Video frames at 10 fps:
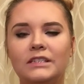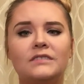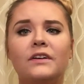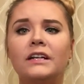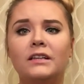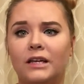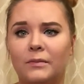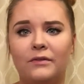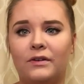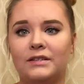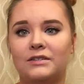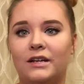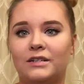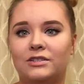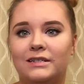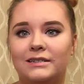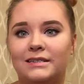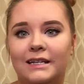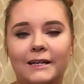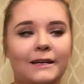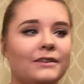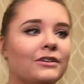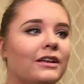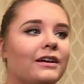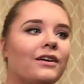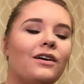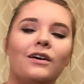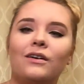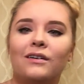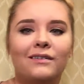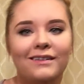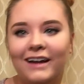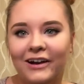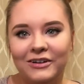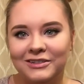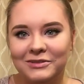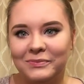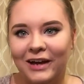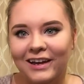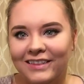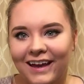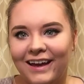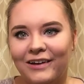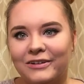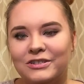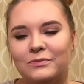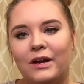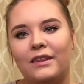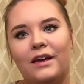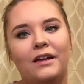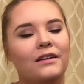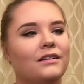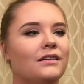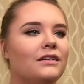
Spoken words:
It's funny, like my friends will actually see it and they're like, oh, how could you buy that? How could you buy that?